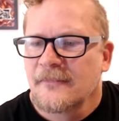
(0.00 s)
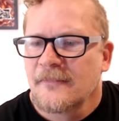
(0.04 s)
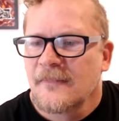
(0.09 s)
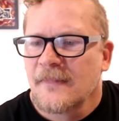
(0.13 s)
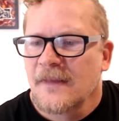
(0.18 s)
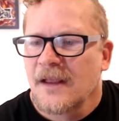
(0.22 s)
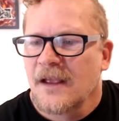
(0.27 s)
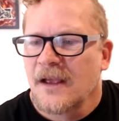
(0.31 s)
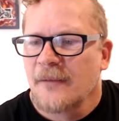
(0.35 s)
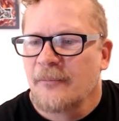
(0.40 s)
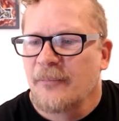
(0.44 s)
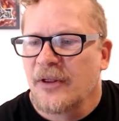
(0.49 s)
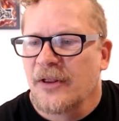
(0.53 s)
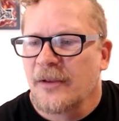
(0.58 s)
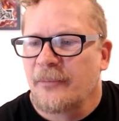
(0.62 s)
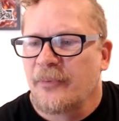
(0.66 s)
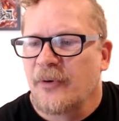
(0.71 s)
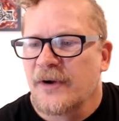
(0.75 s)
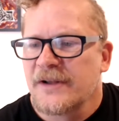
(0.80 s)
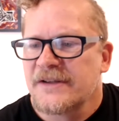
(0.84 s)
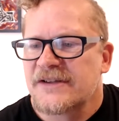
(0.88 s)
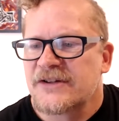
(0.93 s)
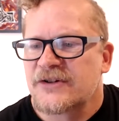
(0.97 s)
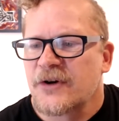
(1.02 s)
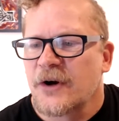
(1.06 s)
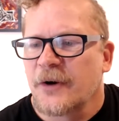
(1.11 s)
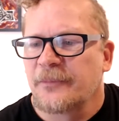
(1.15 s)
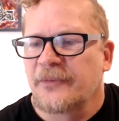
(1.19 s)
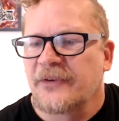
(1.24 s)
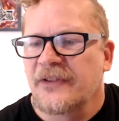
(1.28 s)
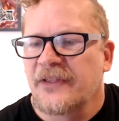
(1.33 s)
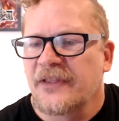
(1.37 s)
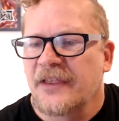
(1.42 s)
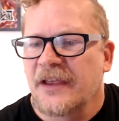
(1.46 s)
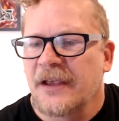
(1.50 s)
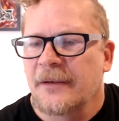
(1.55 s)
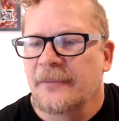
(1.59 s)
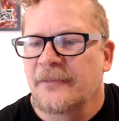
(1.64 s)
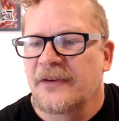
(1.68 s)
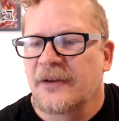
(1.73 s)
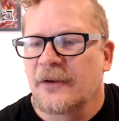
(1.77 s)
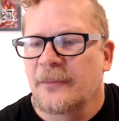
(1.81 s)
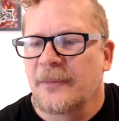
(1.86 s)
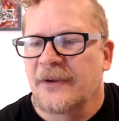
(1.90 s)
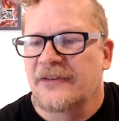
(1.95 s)
Yeah, bullet points, tropes, and
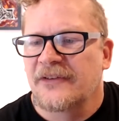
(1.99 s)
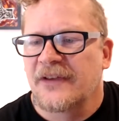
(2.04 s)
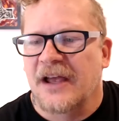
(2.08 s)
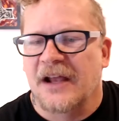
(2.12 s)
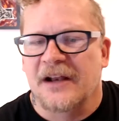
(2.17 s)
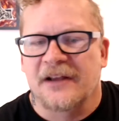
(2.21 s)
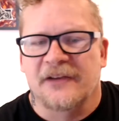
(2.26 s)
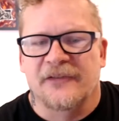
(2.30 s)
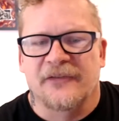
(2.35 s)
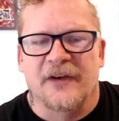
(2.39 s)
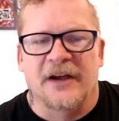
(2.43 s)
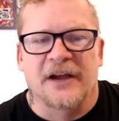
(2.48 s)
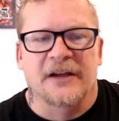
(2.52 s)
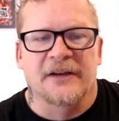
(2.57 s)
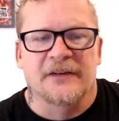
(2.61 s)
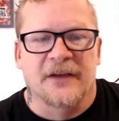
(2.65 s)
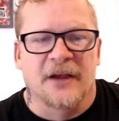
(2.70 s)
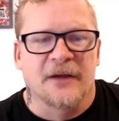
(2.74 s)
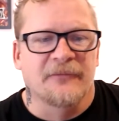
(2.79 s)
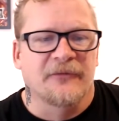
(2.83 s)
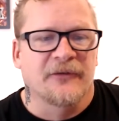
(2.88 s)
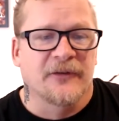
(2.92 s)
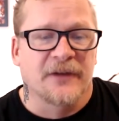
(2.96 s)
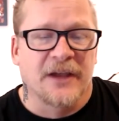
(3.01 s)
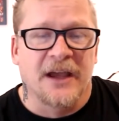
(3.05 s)
themes that'll be satisfying is helpful.